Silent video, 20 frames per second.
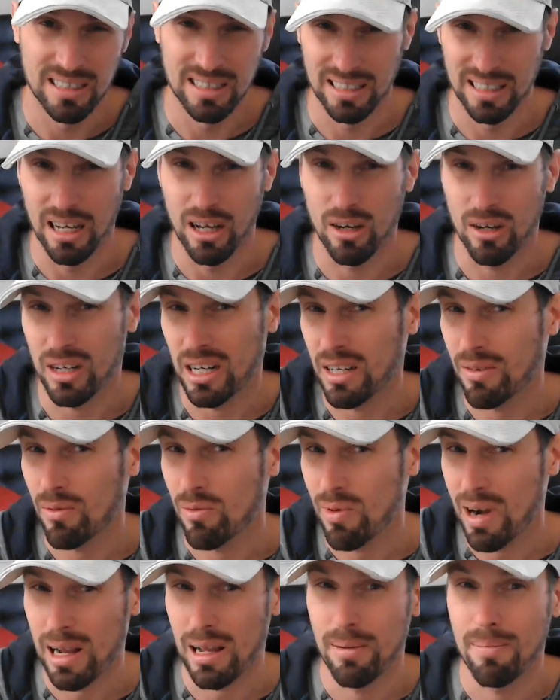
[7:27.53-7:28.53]
I'll
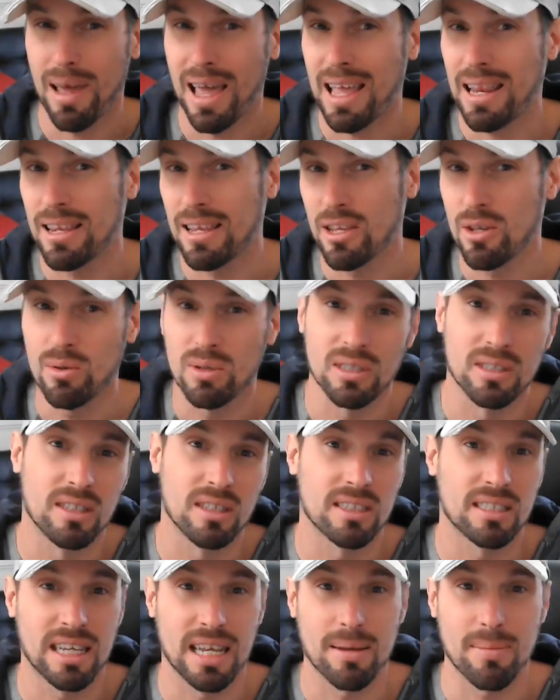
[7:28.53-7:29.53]
even recommend using
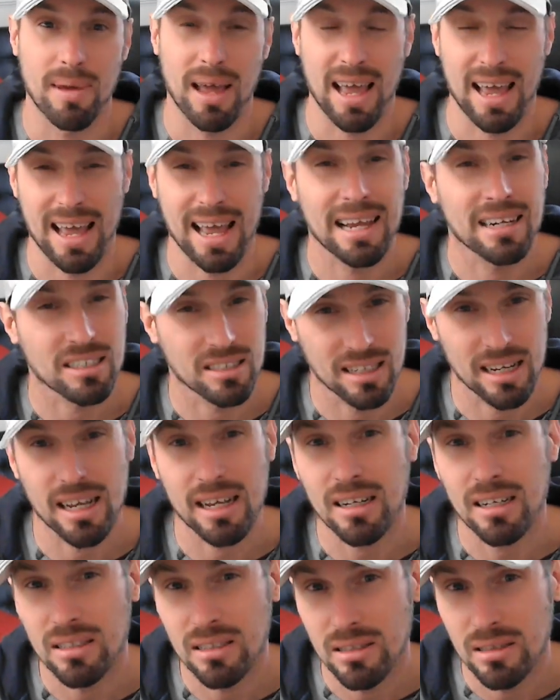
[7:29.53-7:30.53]
the same
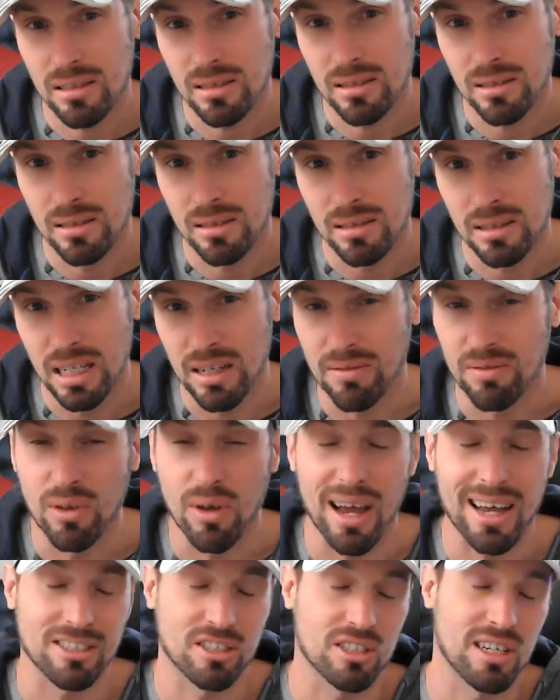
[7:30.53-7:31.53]
hashtags, even
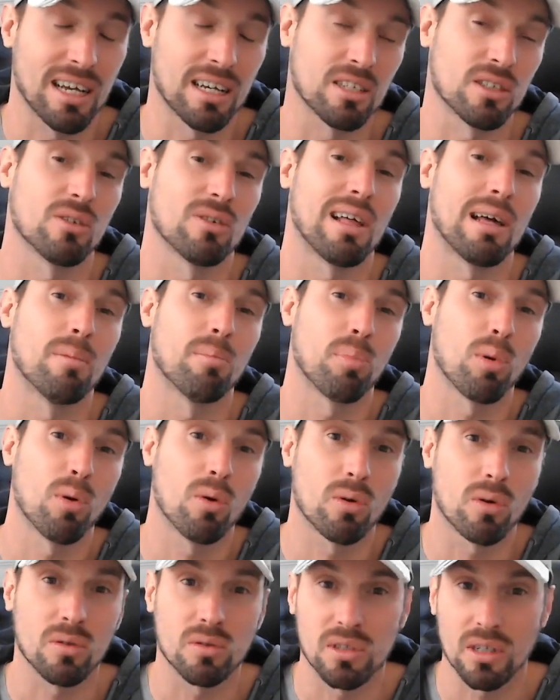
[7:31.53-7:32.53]
though hashtags are not that
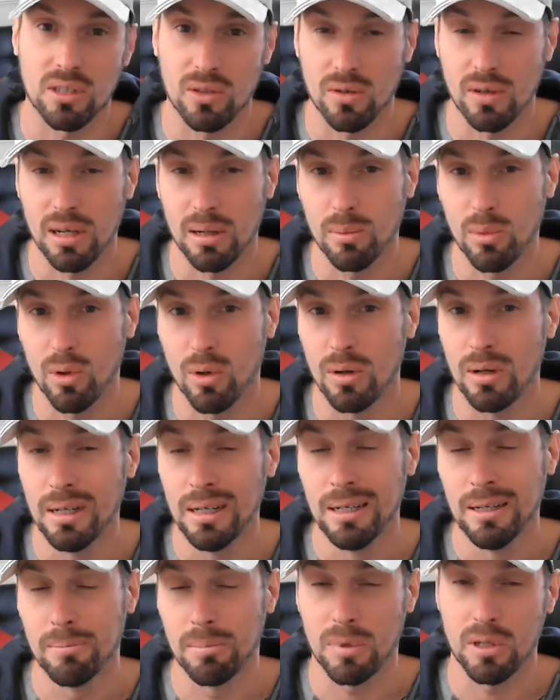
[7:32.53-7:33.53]
important on TikTok anymore
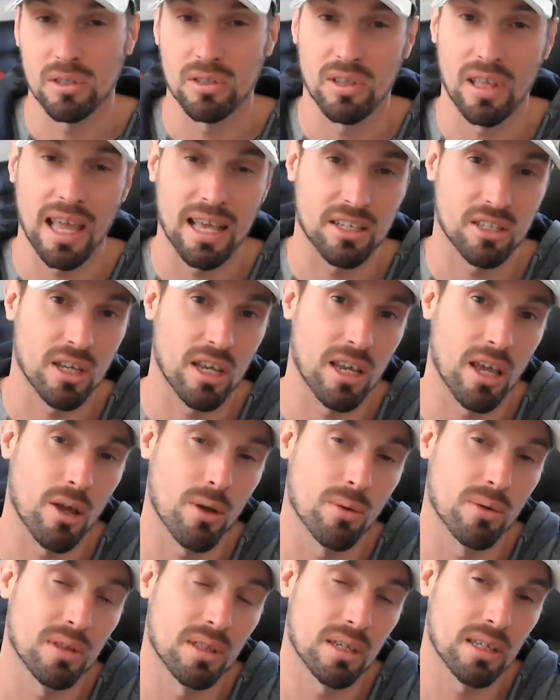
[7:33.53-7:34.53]
because of the
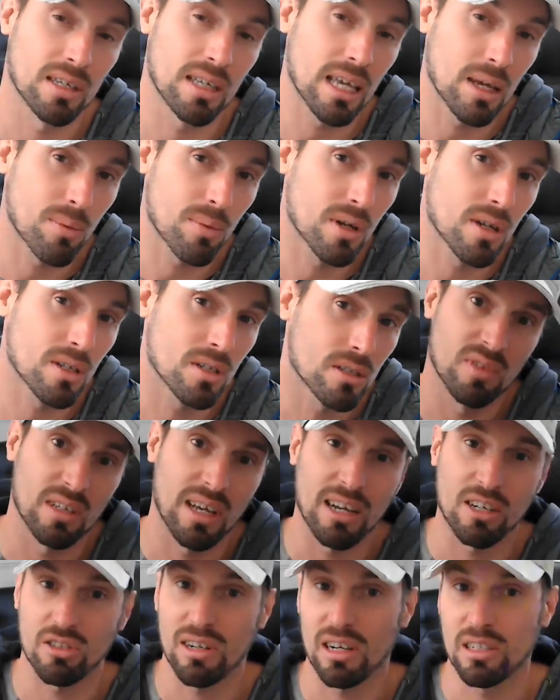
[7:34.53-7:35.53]
SEO and the
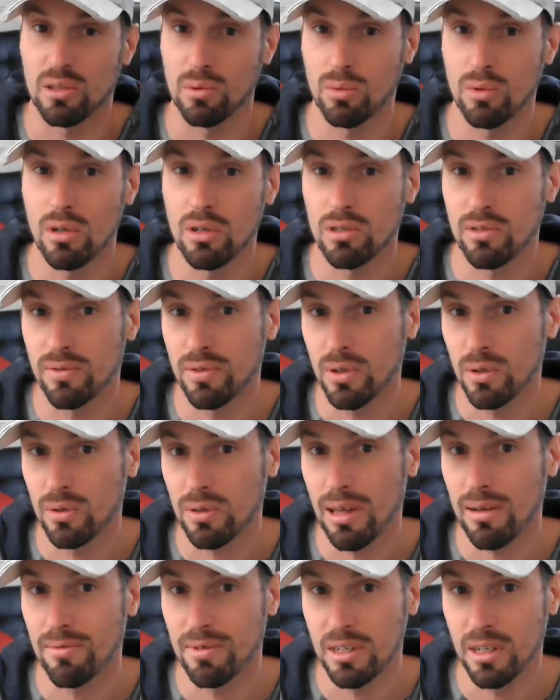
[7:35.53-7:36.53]
keywords. Hashtags worked for you on
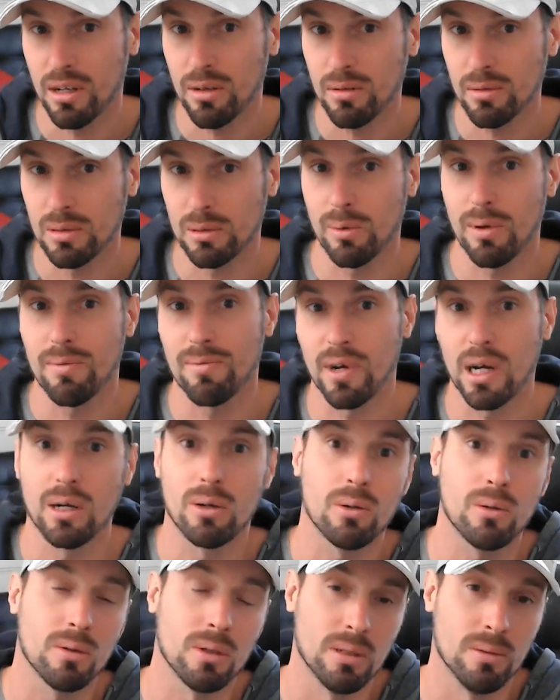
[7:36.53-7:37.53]
that video, it went
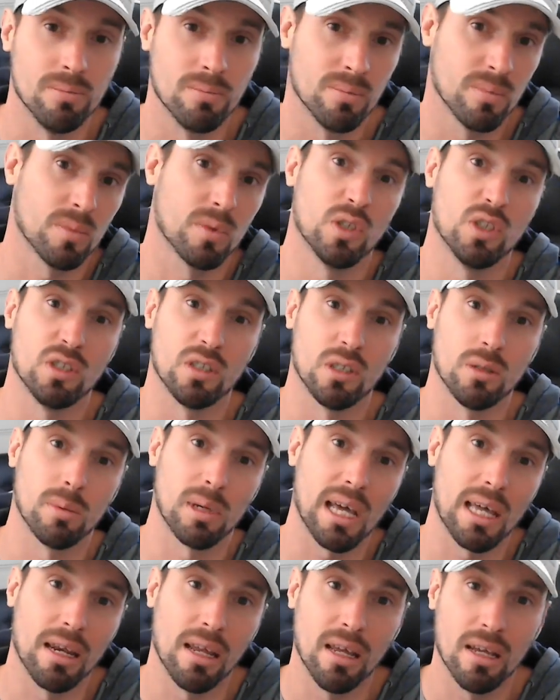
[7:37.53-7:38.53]
viral, use it
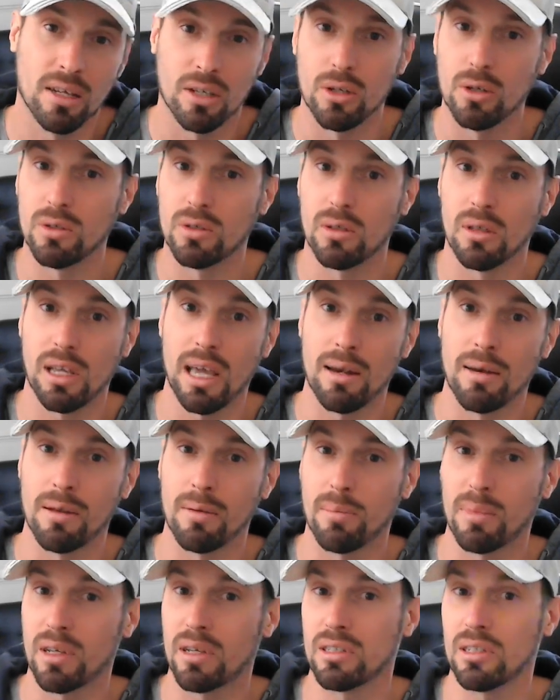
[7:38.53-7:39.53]
again
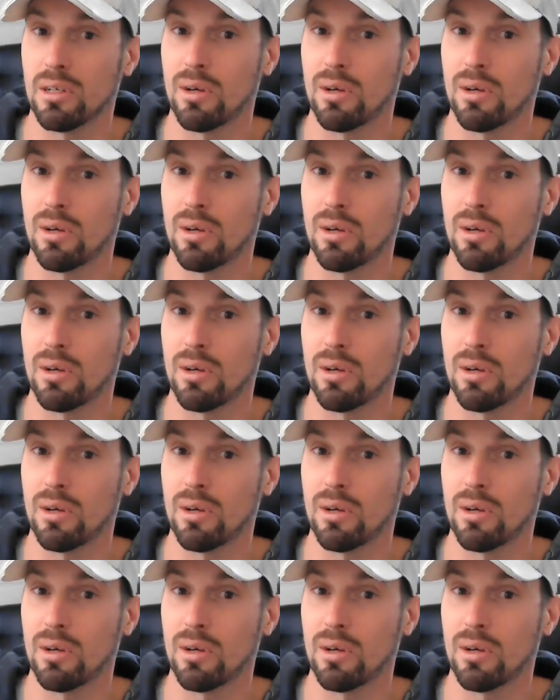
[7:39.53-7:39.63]
because it will